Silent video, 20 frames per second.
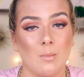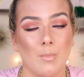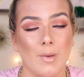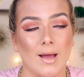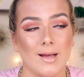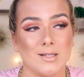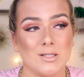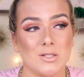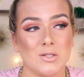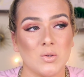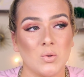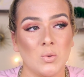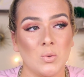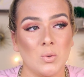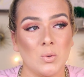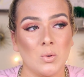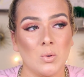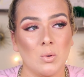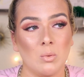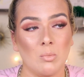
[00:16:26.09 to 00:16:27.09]
back to
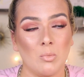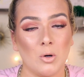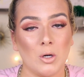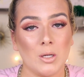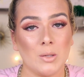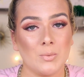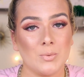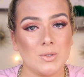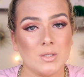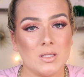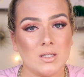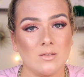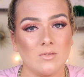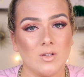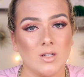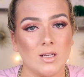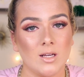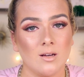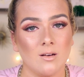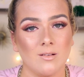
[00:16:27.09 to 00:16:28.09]
school morning routine
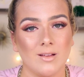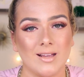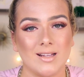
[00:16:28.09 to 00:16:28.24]
video,